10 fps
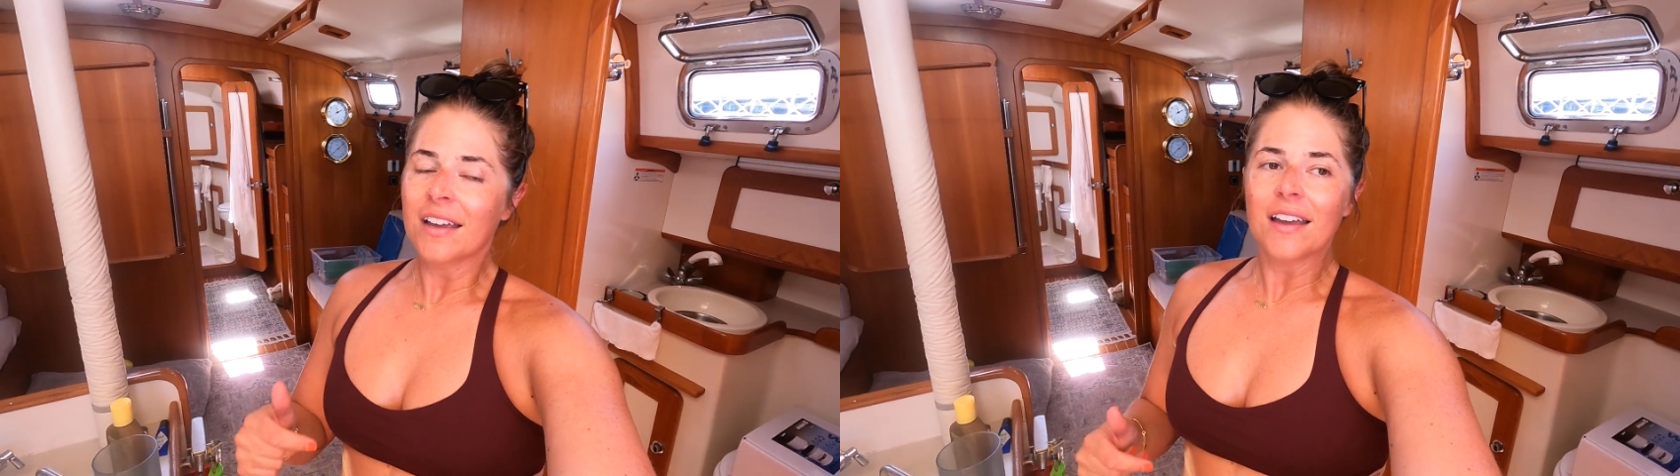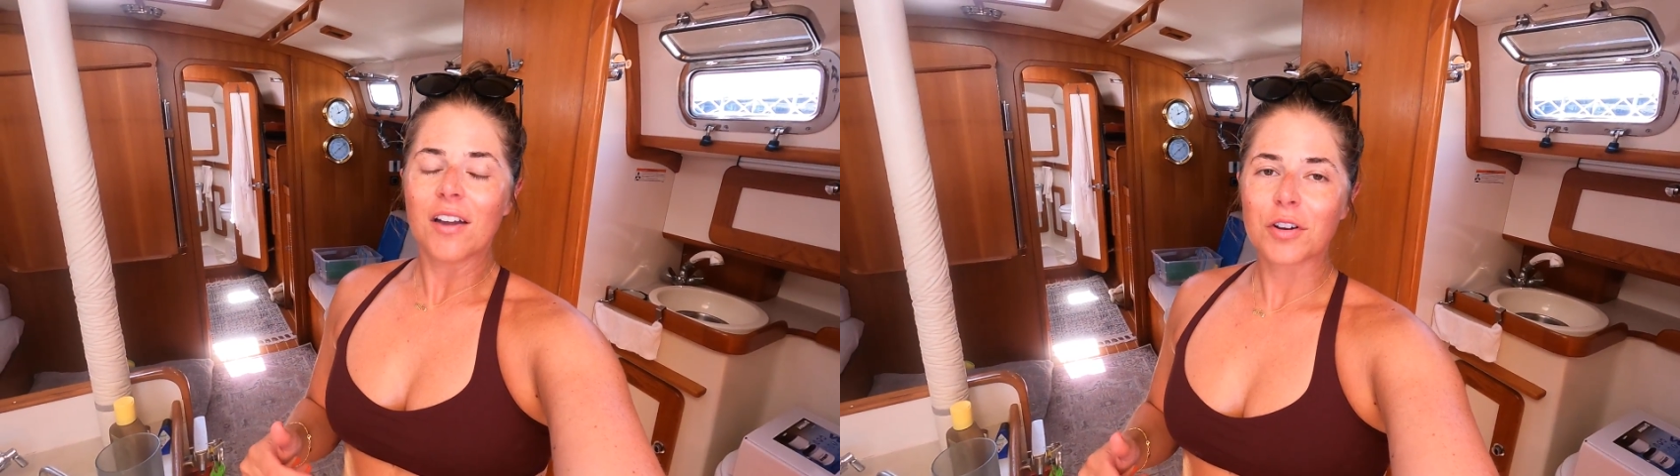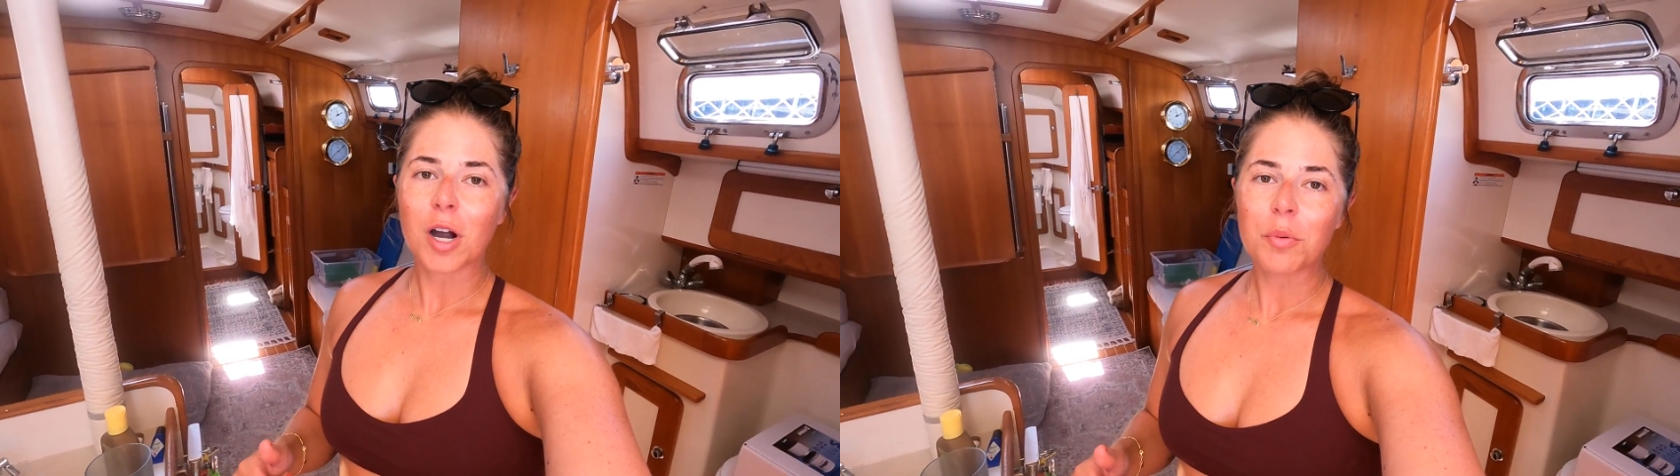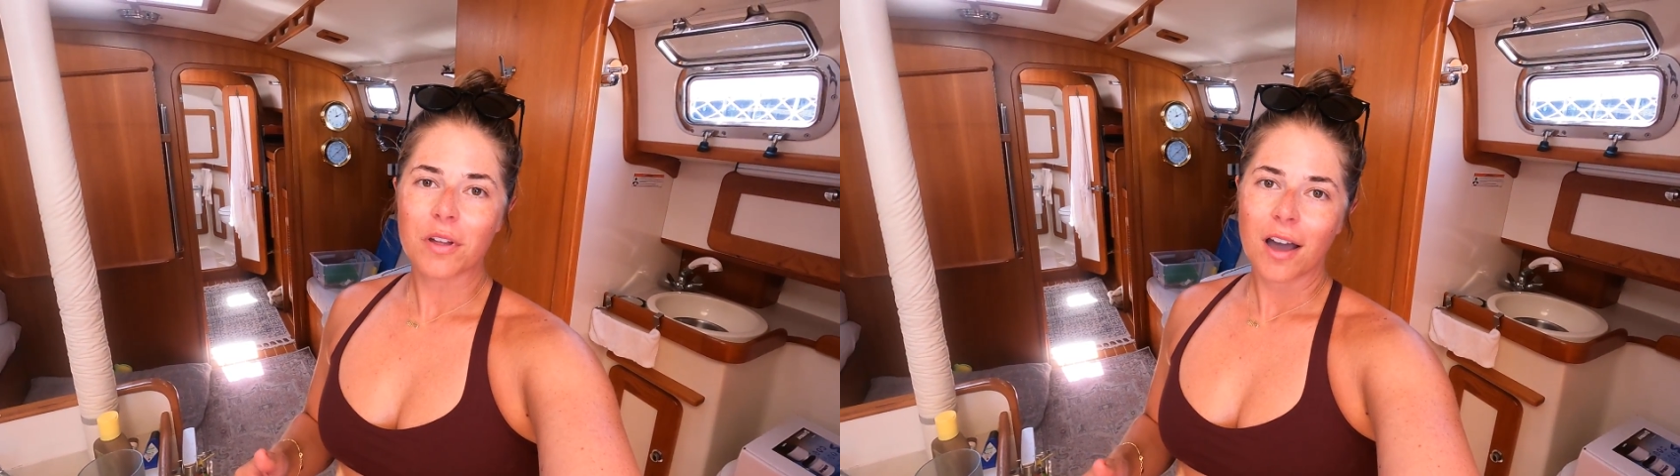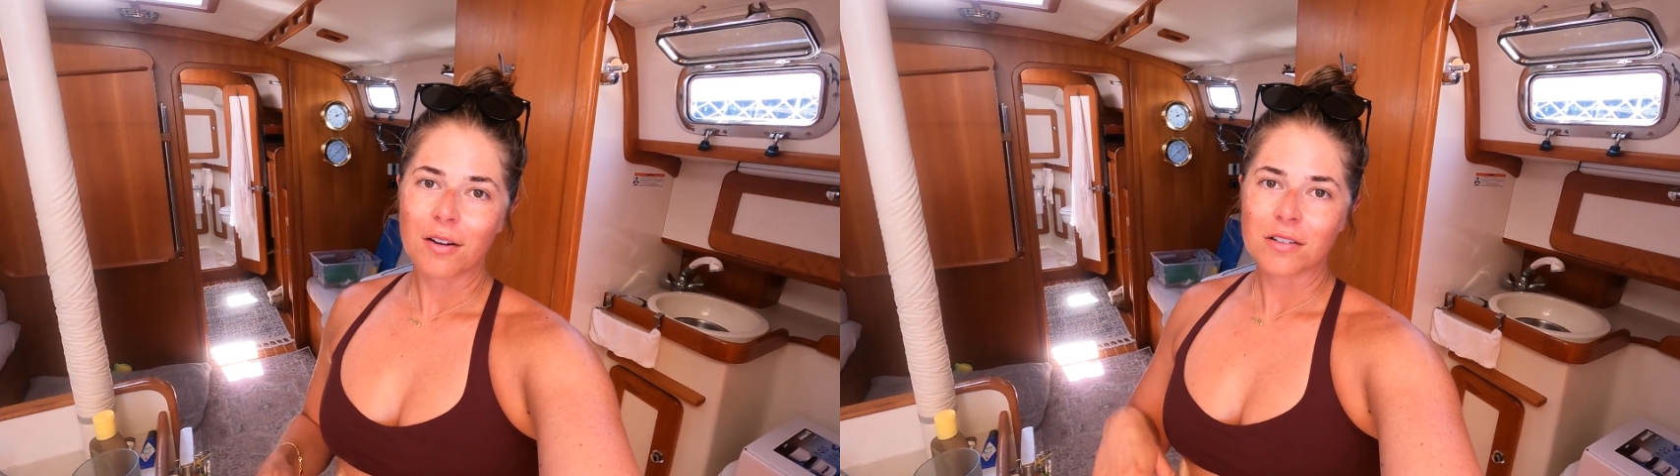every couple of
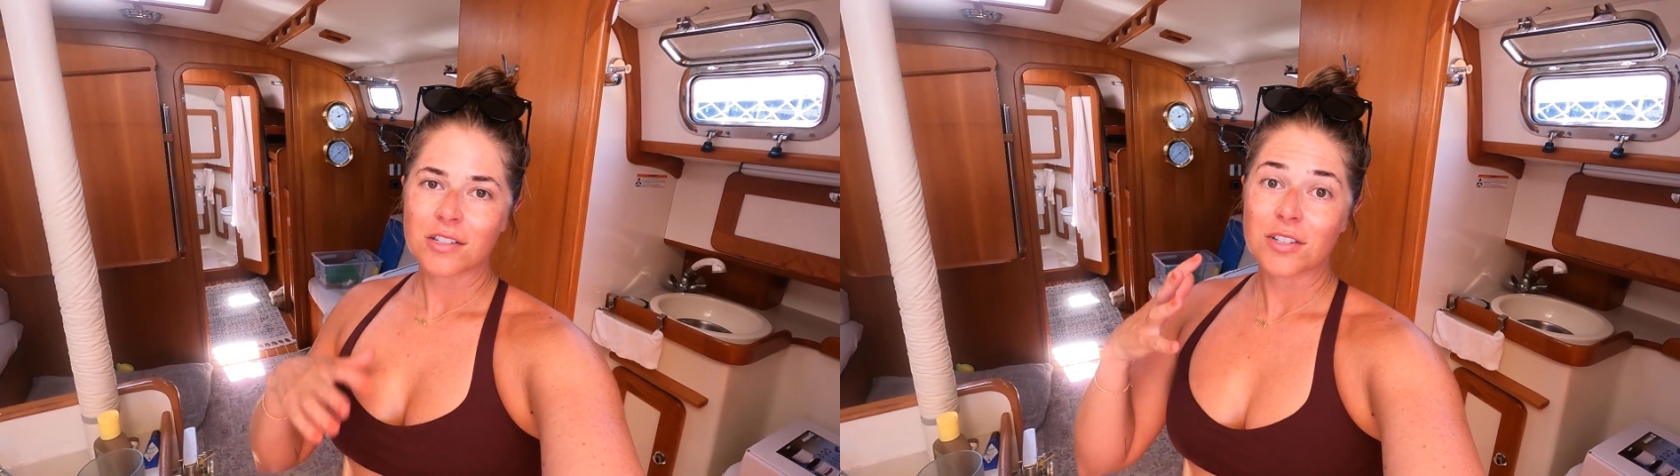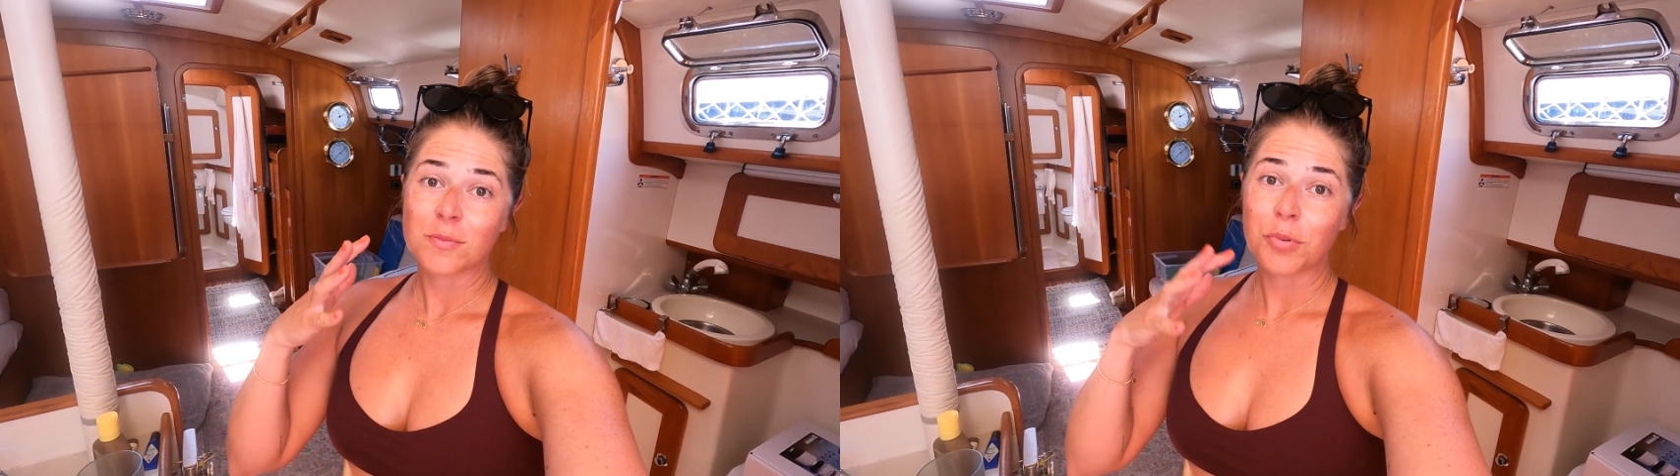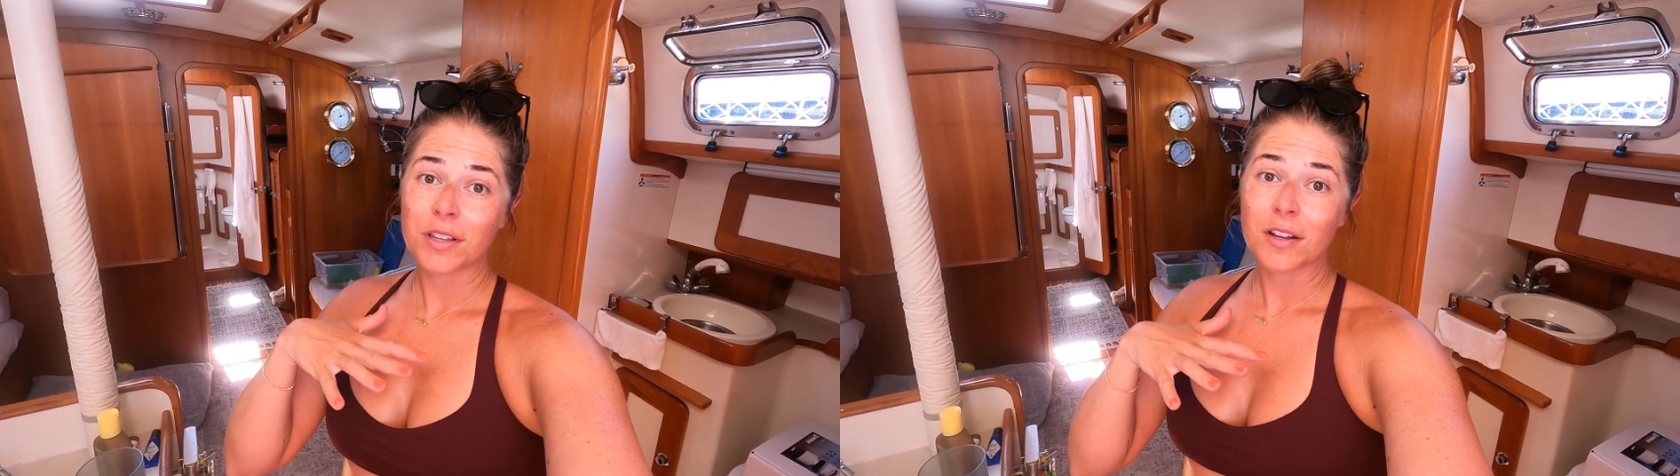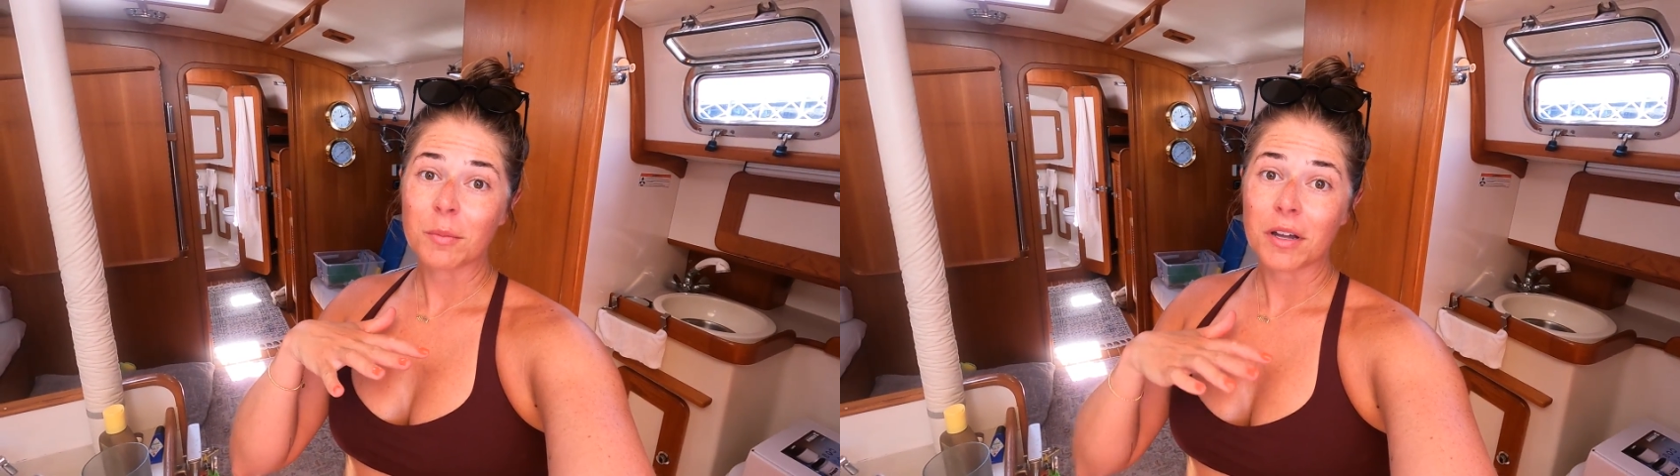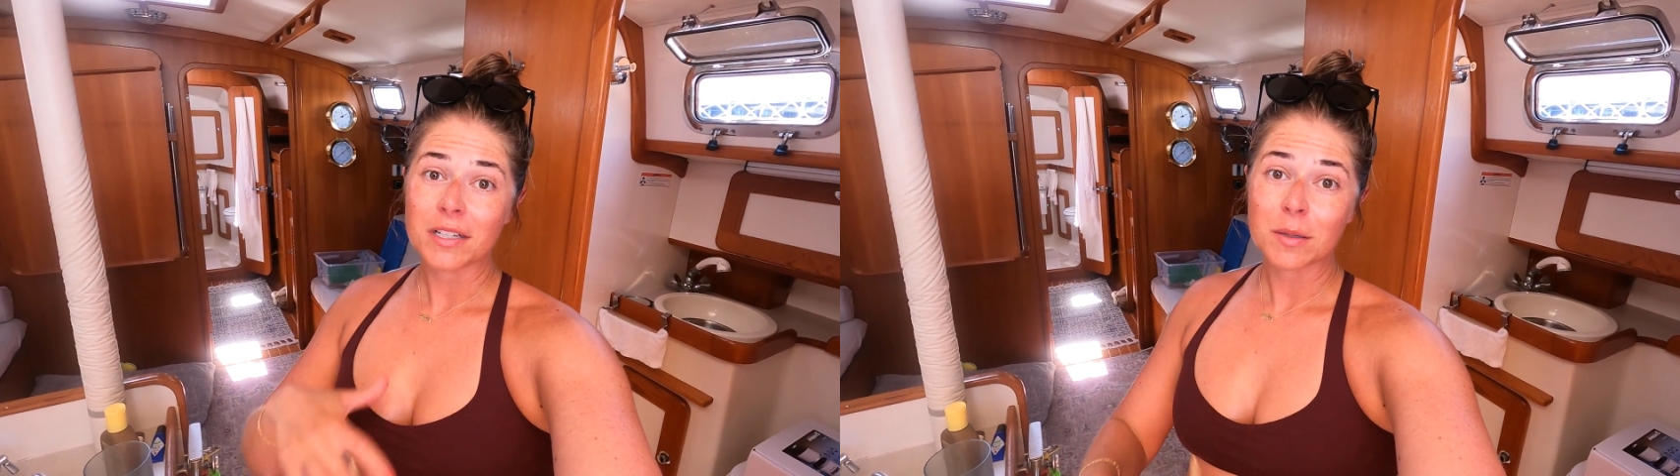hours to just bring their
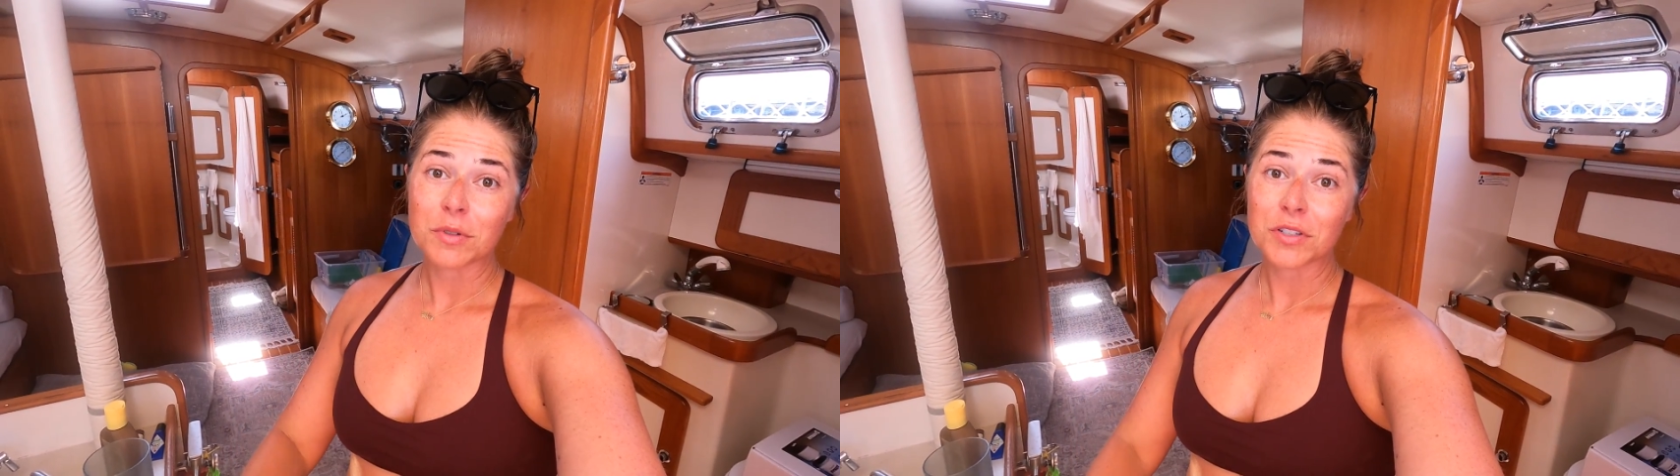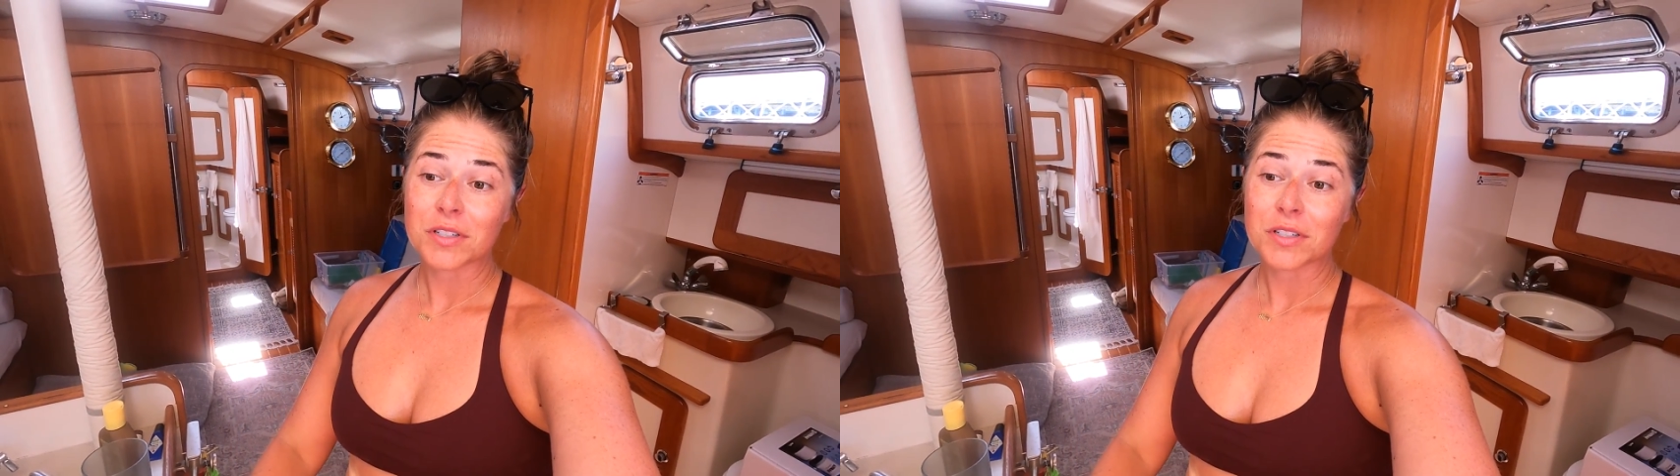body temperature